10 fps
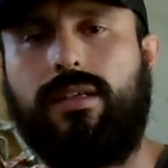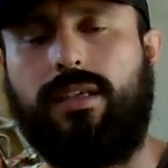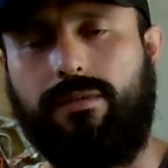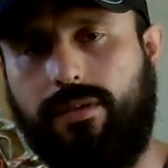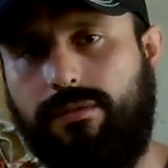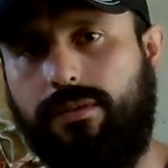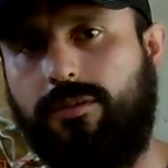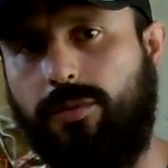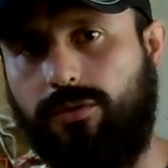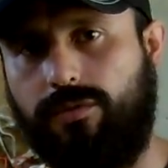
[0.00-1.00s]
get rid of it,
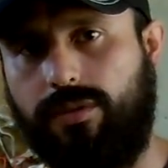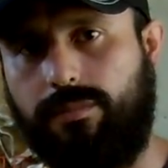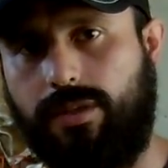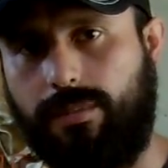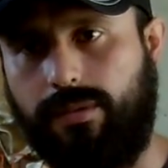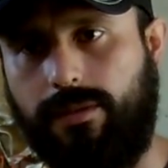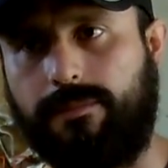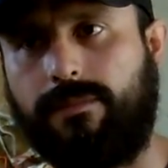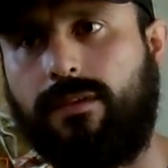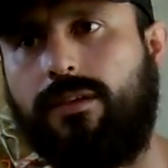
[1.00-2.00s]
dispose of it properly.
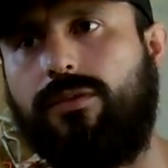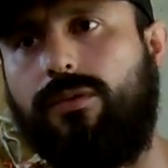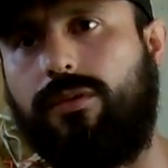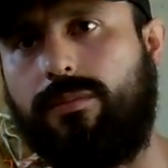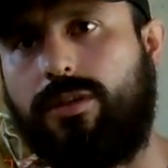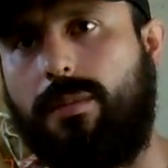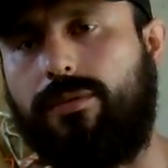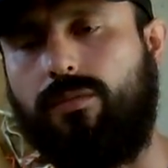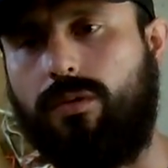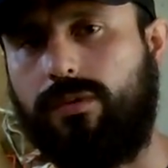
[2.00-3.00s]
So some shops
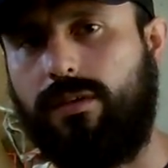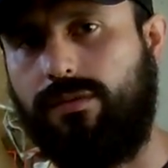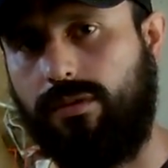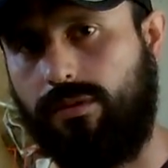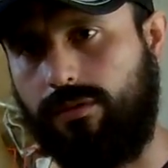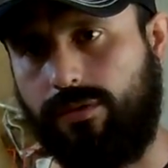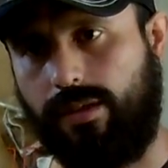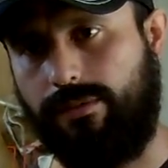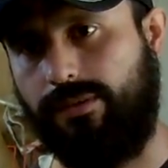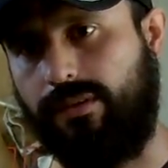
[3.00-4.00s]
won't give you the oil for
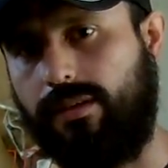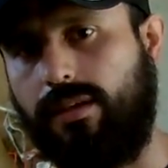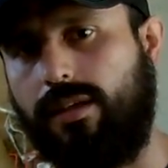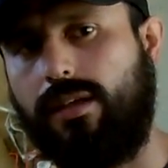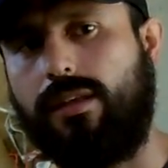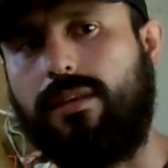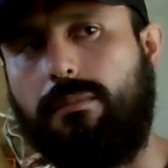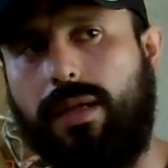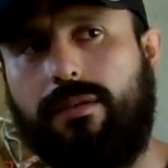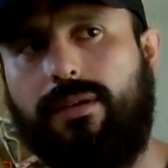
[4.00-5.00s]
that reason. The
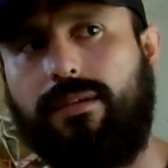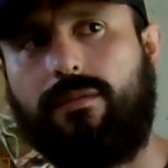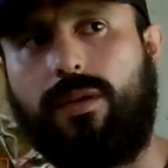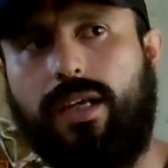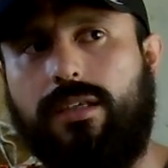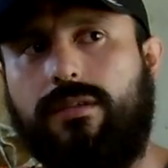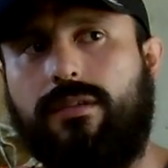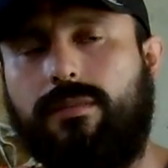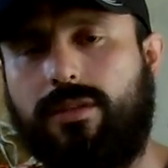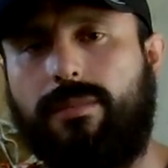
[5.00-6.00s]
main reason why
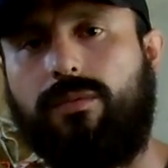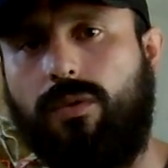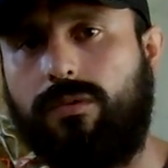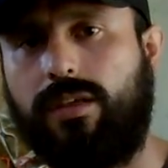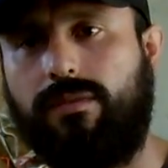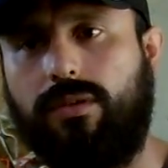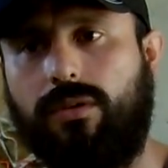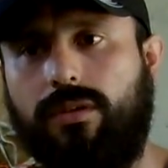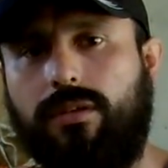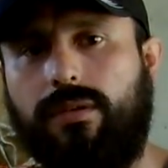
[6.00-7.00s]
some shops won't give you
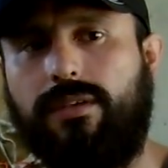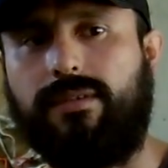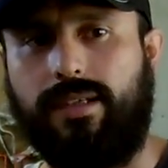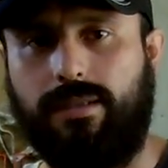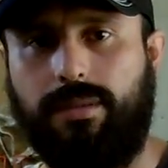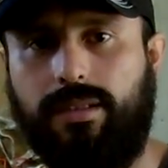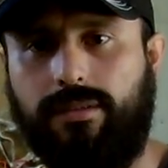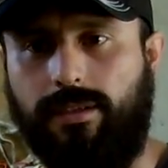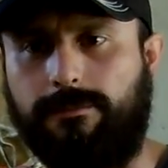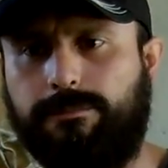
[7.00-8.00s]
oil is
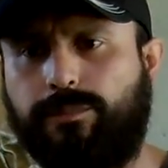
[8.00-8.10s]
liability.